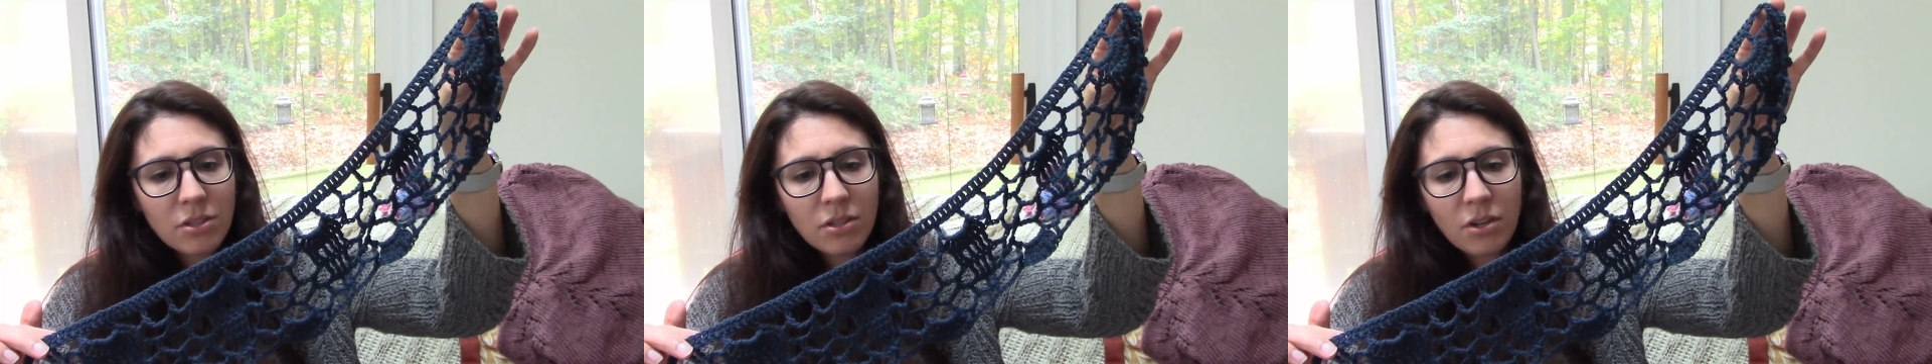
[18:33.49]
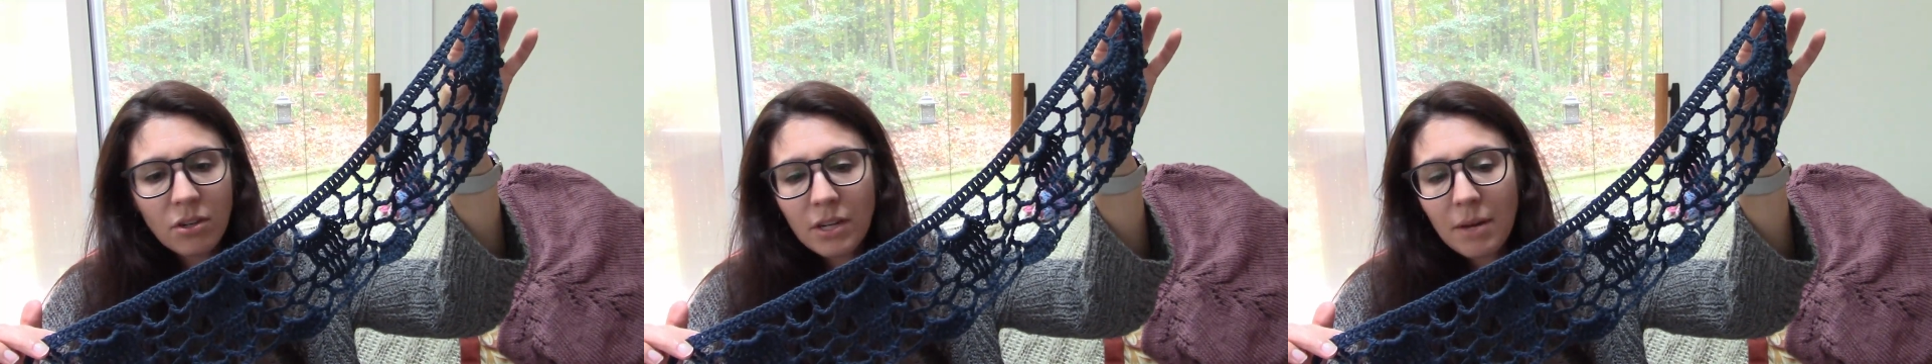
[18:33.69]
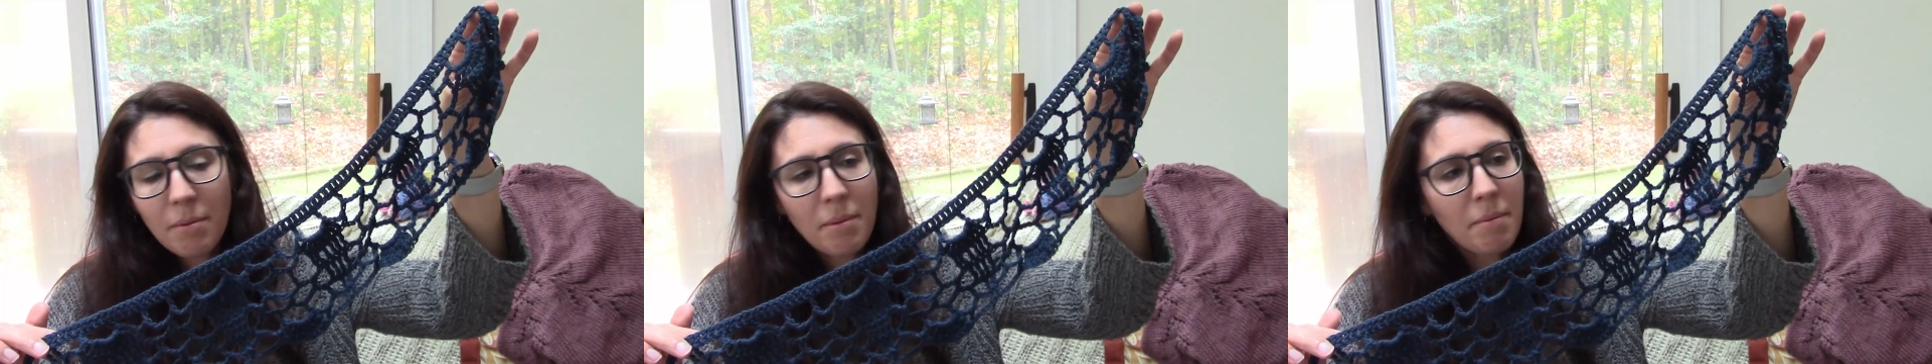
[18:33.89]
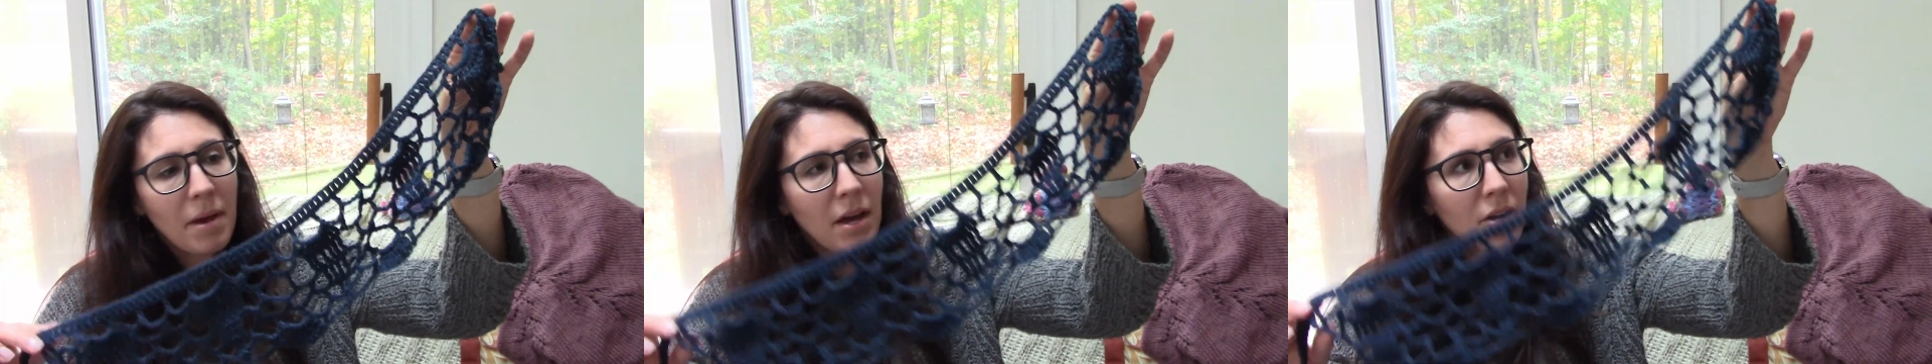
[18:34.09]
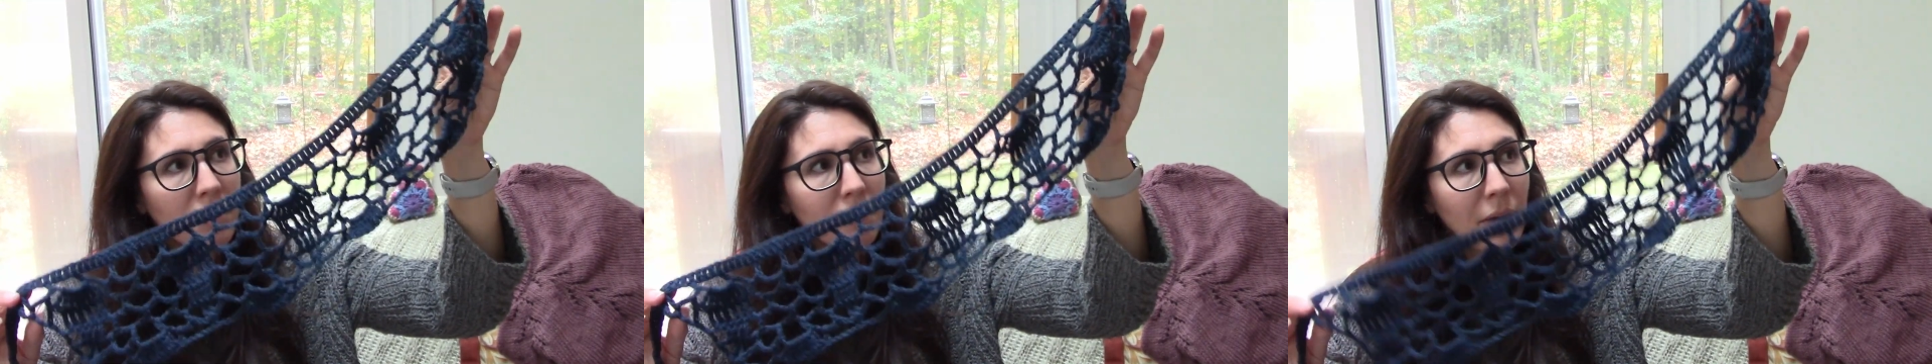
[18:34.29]
or not my
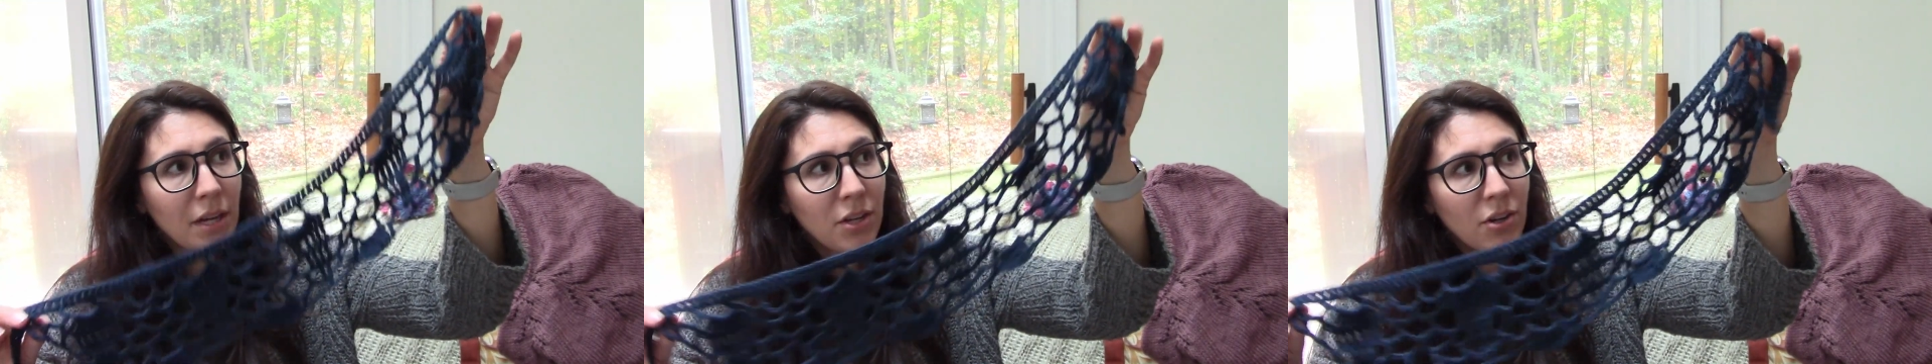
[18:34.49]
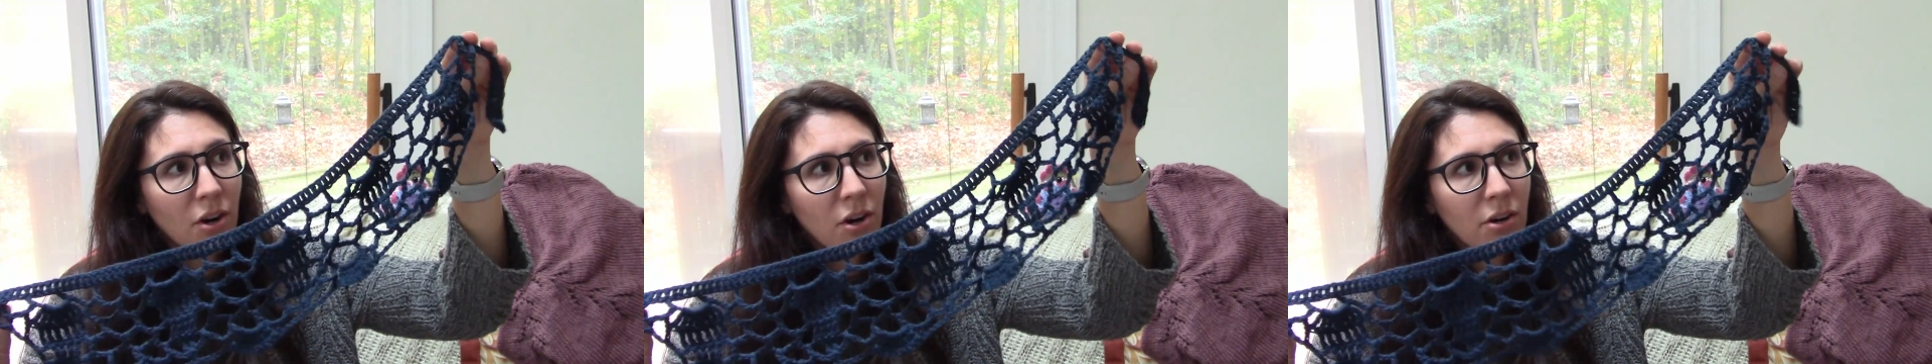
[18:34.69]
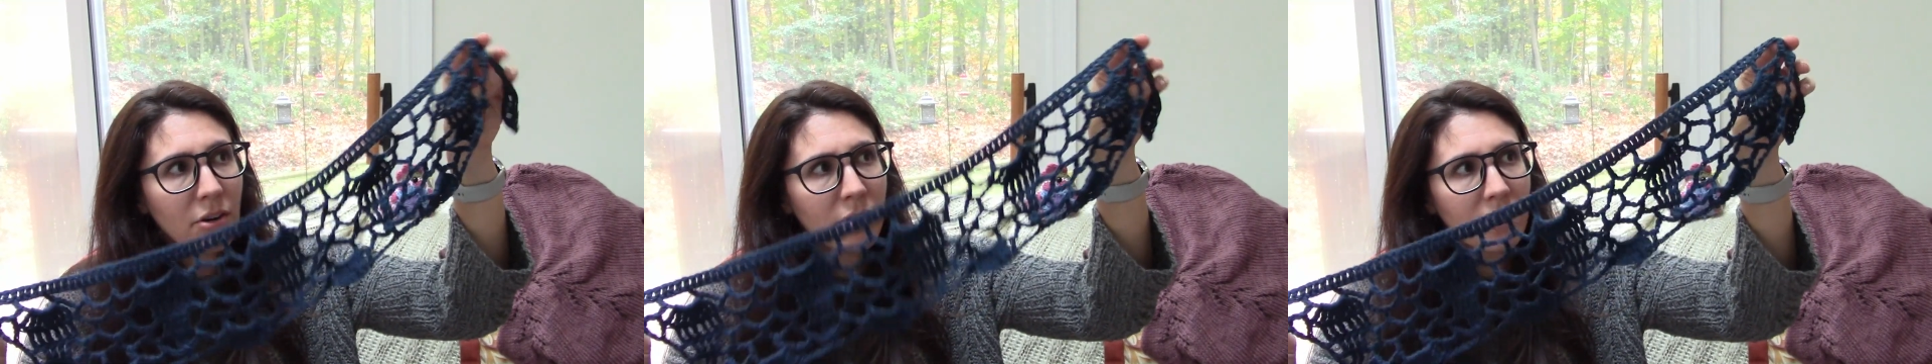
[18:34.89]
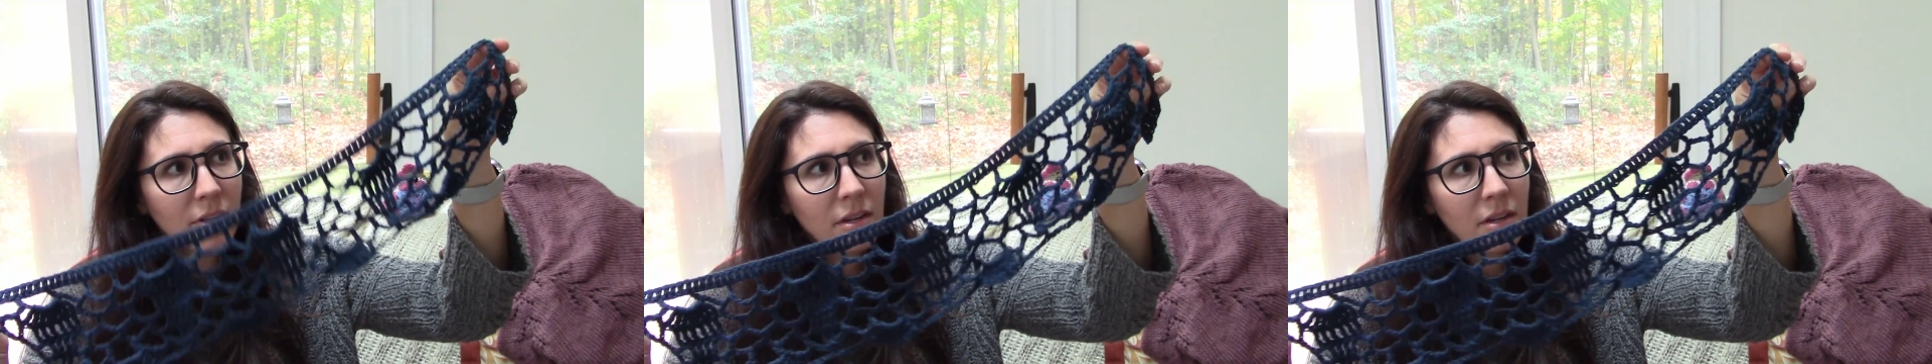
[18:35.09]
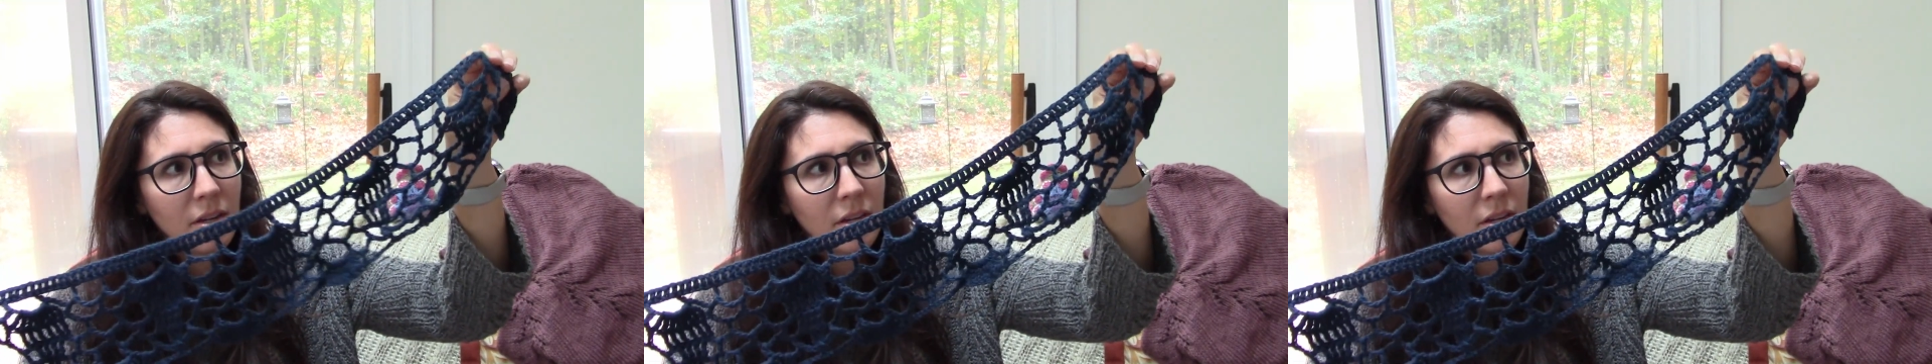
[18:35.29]
pattern, my yarn